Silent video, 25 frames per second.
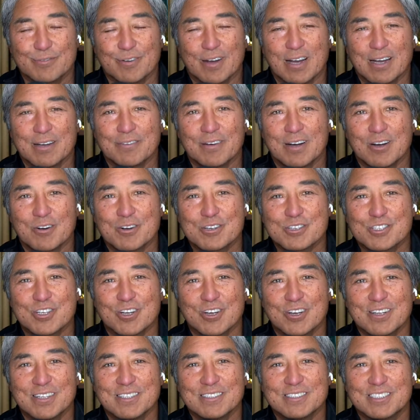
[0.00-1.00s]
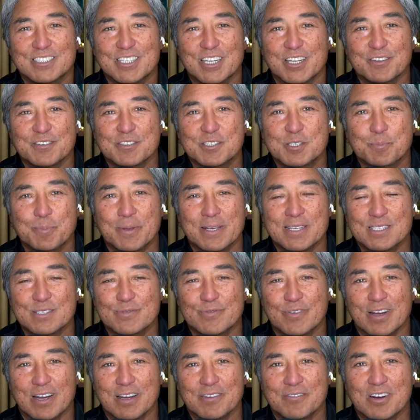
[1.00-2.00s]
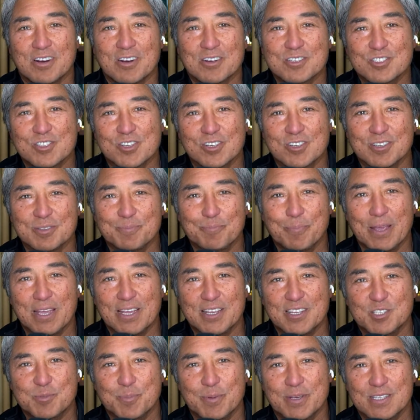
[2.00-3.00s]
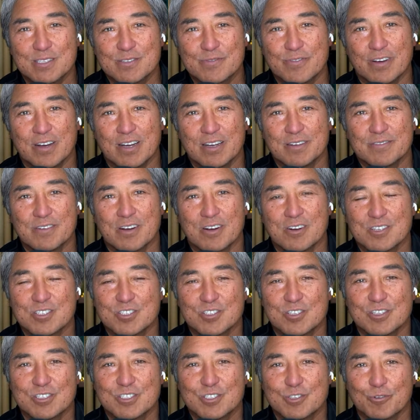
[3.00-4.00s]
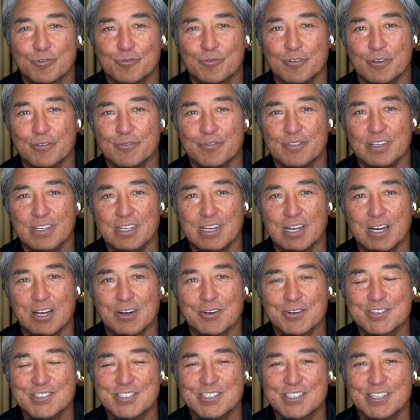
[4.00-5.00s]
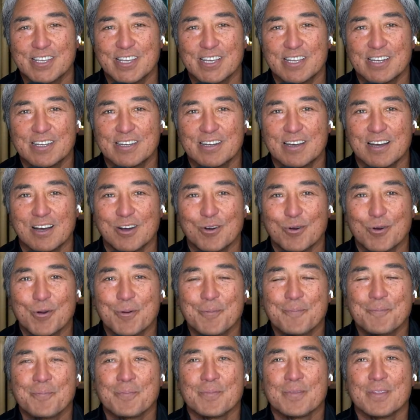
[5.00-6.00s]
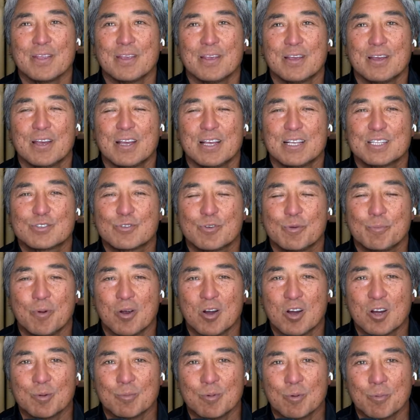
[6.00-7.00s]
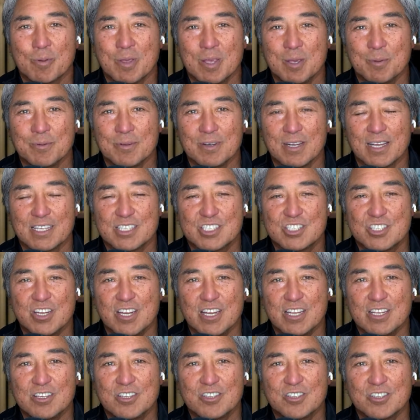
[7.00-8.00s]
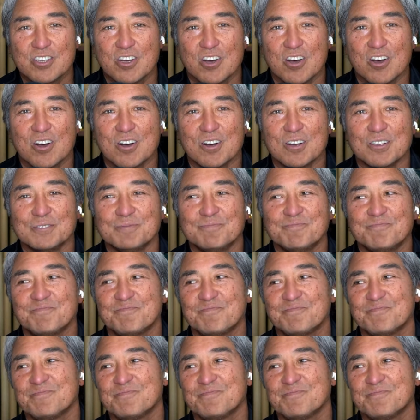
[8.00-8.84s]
5 hours on it. Jeff spends 5 hours on it. Peggy spends 5 hours on it. So 15 hours to get an hour. It's remarkable people like Jane Goodall,